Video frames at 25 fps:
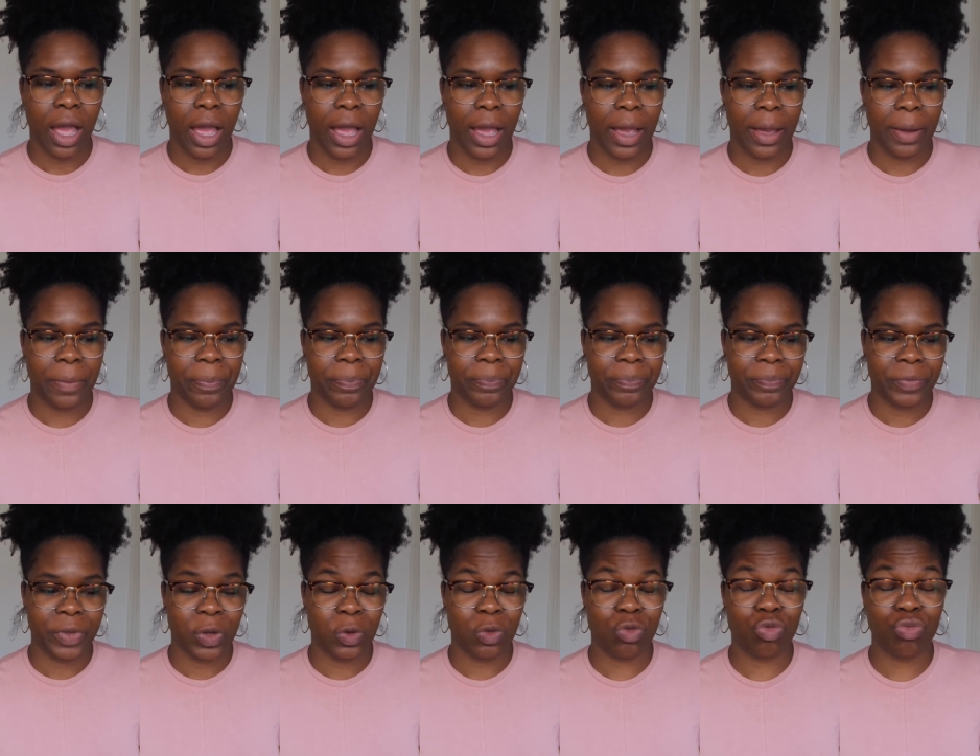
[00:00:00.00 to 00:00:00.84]

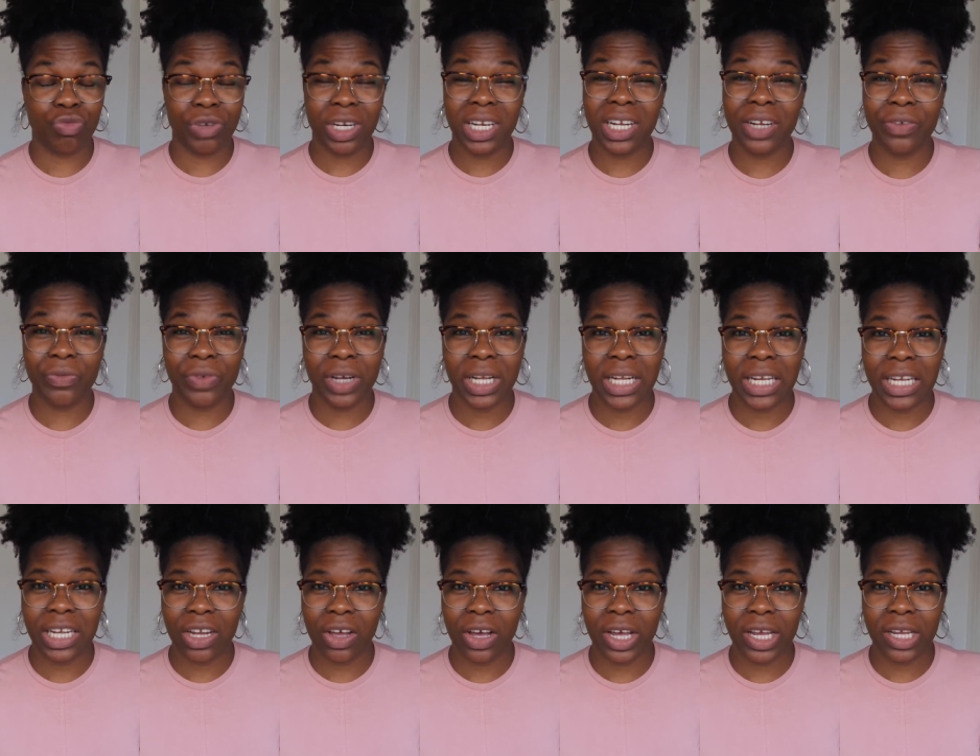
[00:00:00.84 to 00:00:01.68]
um, was really
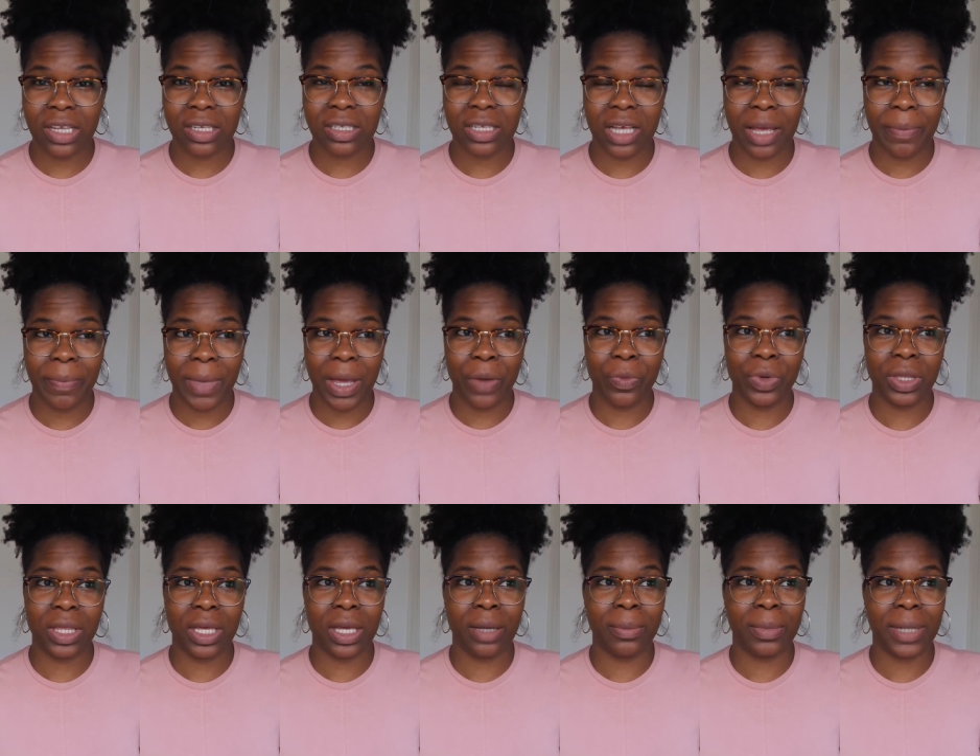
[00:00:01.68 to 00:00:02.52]
really nice i met
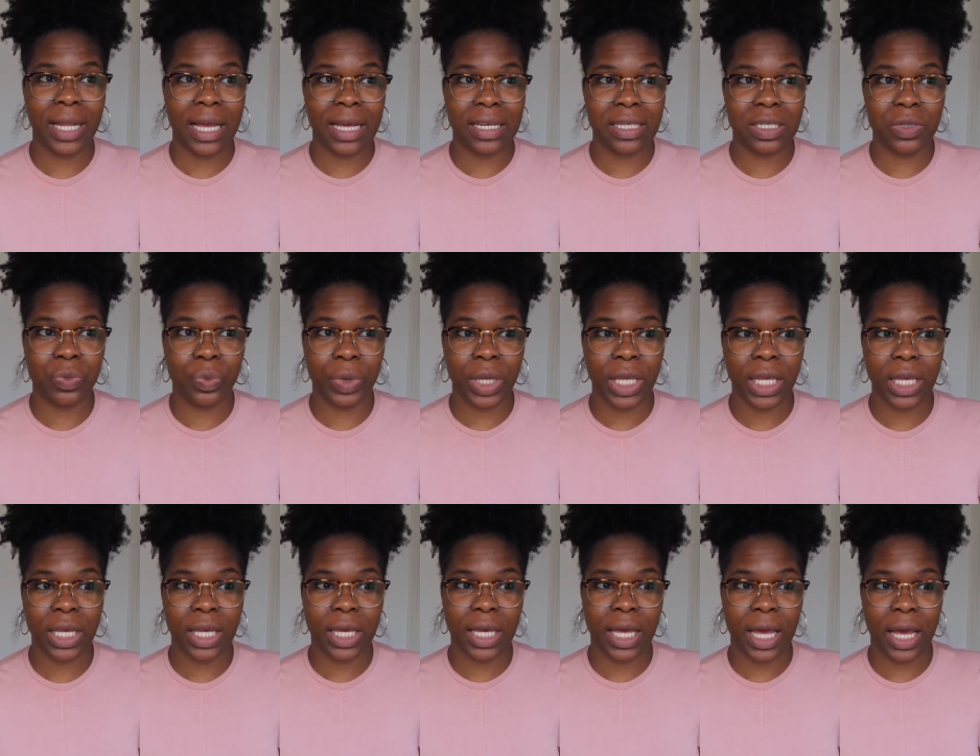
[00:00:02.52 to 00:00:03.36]
with him last
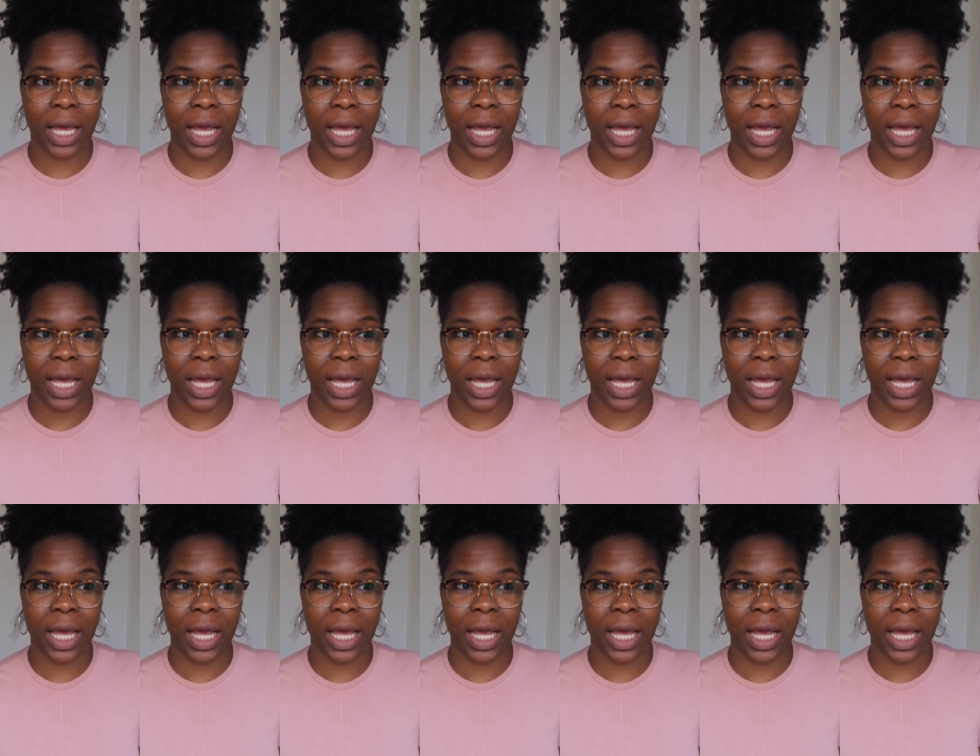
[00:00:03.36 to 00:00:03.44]
week